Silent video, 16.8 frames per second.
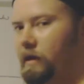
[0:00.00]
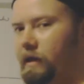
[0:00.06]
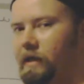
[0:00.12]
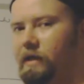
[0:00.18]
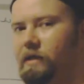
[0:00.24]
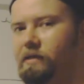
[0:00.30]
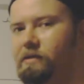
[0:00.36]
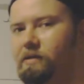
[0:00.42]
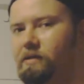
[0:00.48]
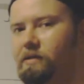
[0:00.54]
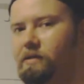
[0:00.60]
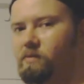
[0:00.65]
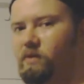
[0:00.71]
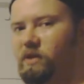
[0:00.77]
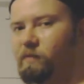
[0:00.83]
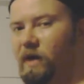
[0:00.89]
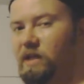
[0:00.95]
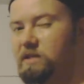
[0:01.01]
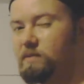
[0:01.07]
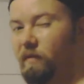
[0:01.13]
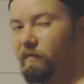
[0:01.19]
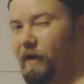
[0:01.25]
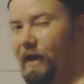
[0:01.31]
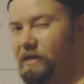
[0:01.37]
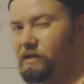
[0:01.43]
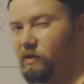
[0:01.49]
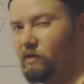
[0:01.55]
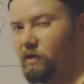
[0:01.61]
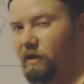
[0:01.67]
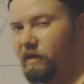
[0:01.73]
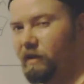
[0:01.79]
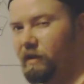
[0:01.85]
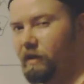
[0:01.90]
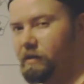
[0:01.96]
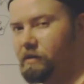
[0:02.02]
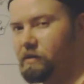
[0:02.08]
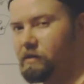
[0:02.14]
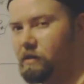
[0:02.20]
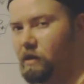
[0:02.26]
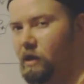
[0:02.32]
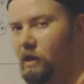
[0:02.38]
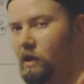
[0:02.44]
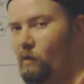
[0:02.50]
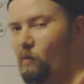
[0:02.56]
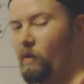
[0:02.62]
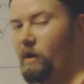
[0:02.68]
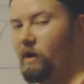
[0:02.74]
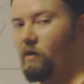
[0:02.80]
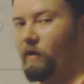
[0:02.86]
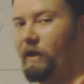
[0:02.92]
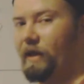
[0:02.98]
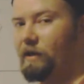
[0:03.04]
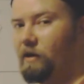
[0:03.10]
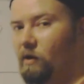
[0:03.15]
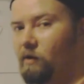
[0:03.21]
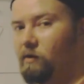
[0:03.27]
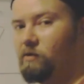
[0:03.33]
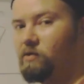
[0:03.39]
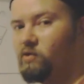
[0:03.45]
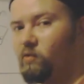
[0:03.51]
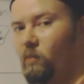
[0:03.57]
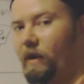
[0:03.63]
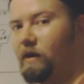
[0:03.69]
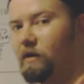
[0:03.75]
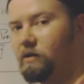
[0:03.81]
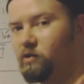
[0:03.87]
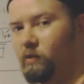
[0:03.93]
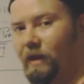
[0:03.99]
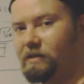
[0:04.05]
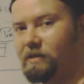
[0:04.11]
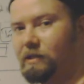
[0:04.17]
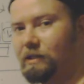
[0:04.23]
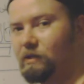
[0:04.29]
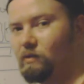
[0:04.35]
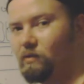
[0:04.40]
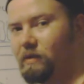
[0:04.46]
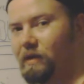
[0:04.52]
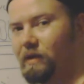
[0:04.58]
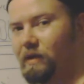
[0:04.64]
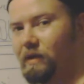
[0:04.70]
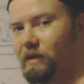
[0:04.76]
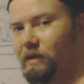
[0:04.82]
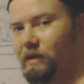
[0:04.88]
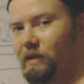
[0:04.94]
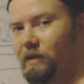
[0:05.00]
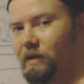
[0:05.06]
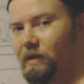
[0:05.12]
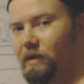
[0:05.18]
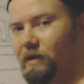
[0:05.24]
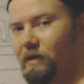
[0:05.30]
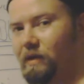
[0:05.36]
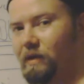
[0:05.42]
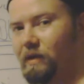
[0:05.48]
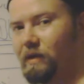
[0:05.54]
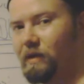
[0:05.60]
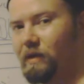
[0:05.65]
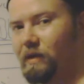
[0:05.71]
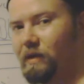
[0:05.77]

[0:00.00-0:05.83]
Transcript: is responsible for executing things? Well, it knows where to execute next because the